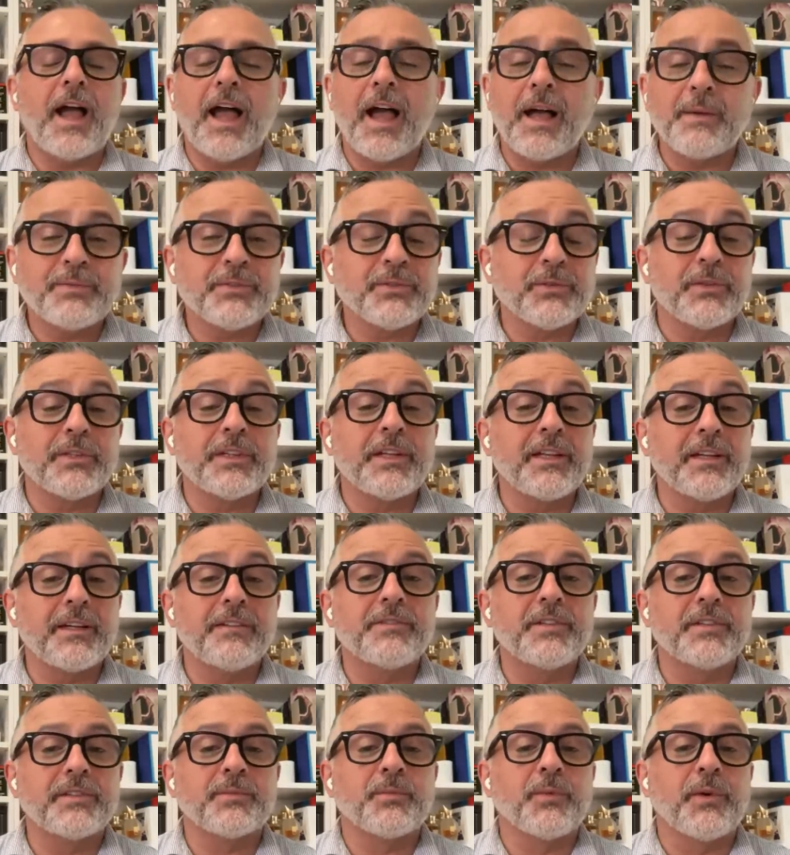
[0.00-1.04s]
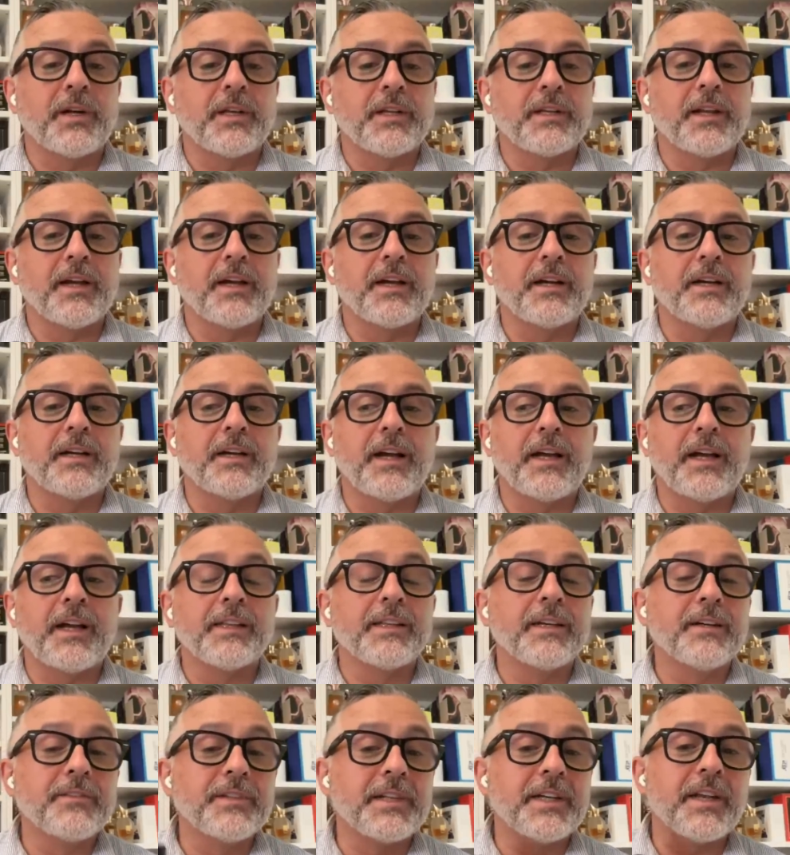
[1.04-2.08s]
Absolutely love this one. I
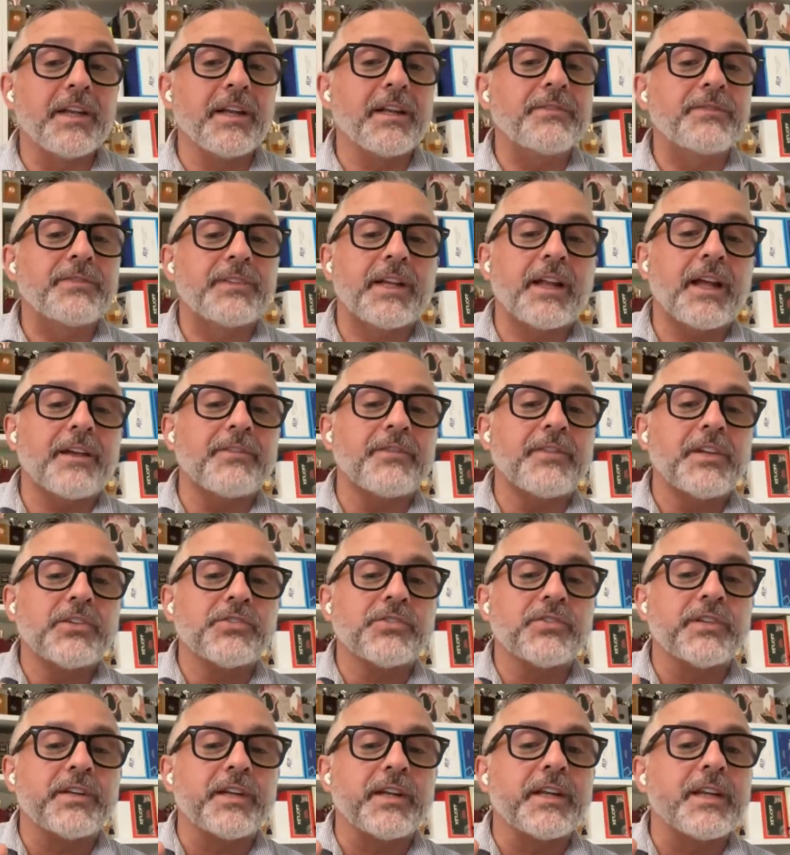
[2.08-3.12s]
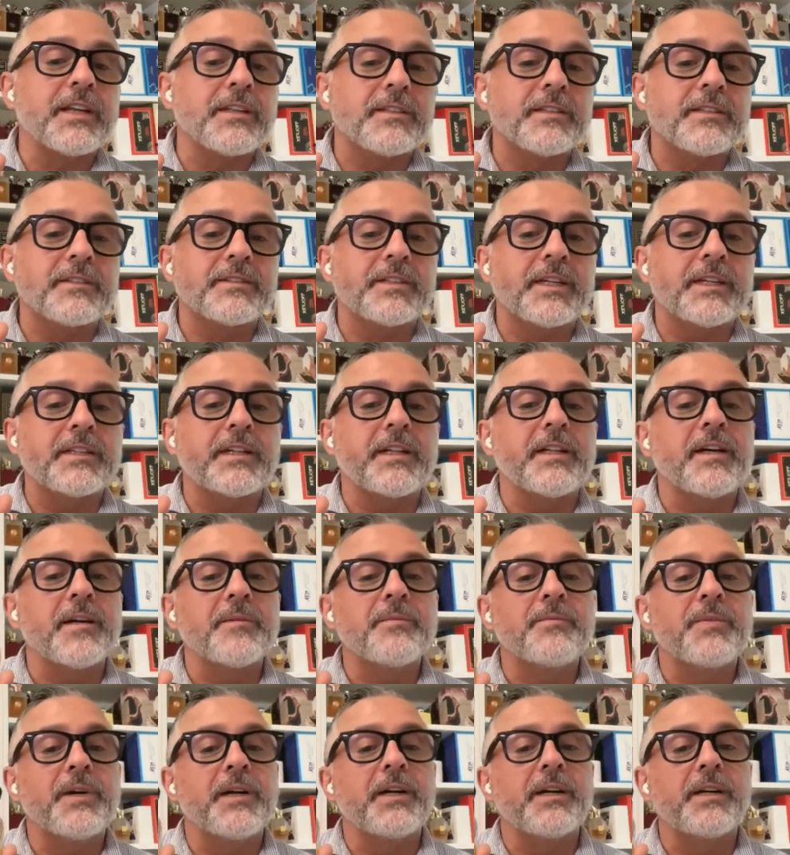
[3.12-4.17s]
love it enough that I featured it in Scent
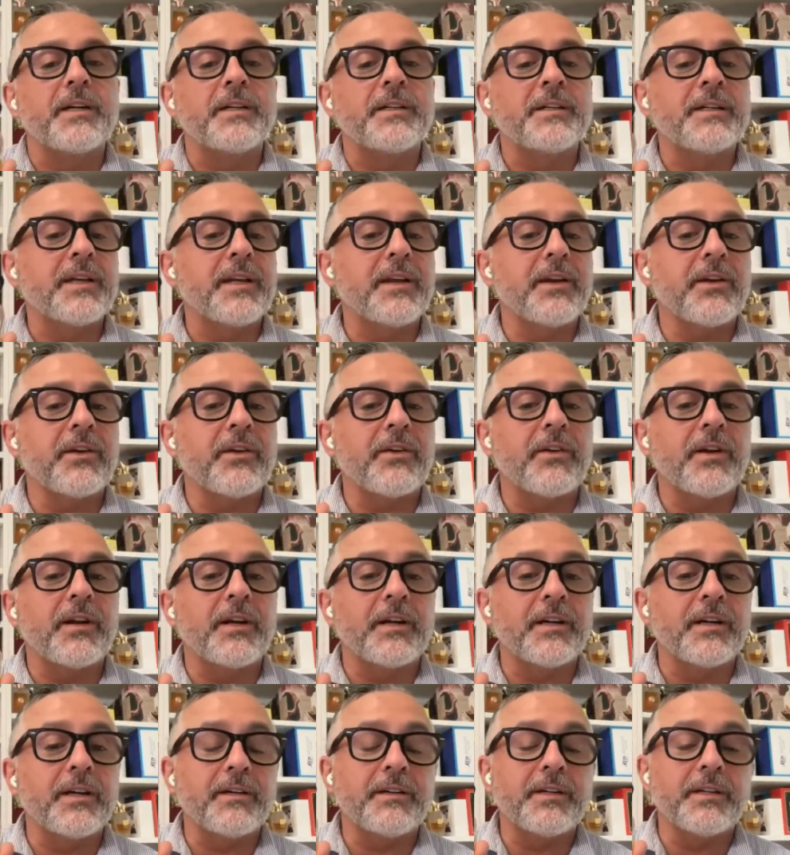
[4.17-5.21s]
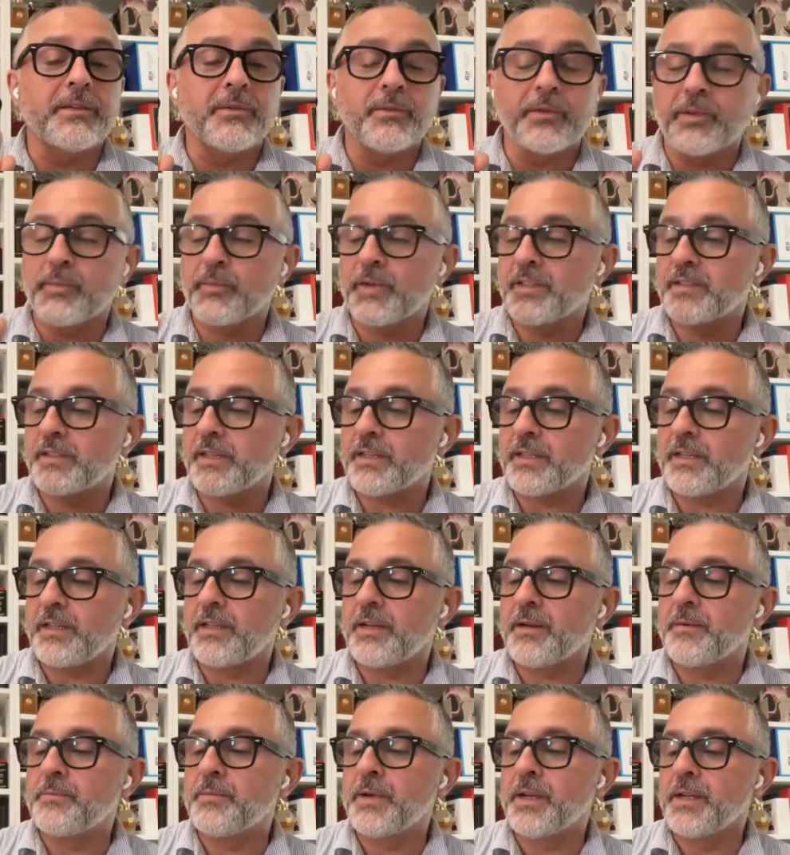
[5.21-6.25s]
Club here with my Scent
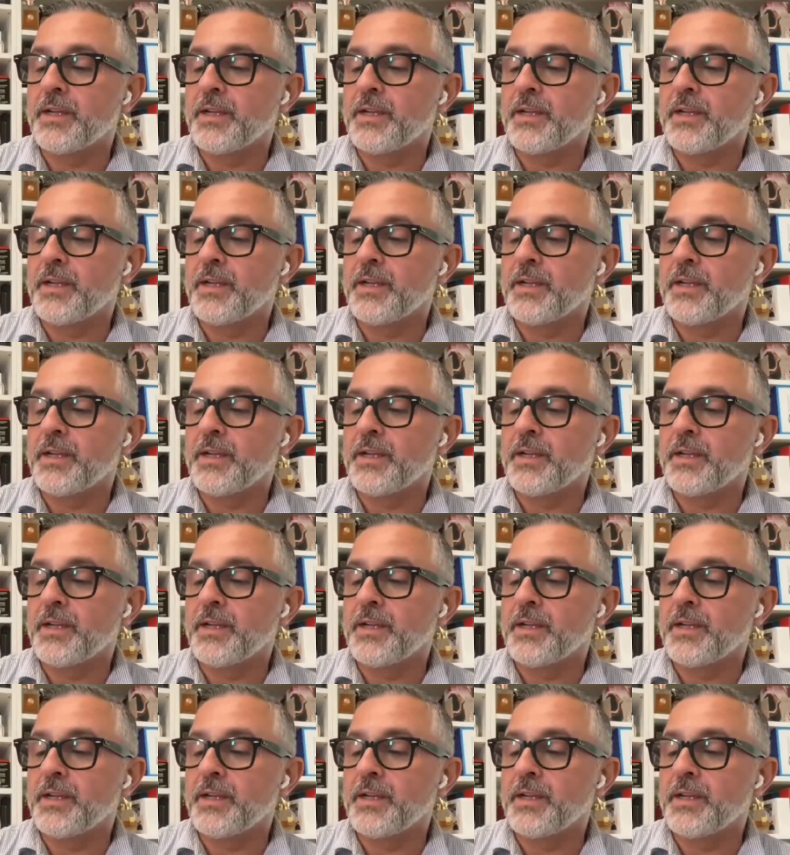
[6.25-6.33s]
Club.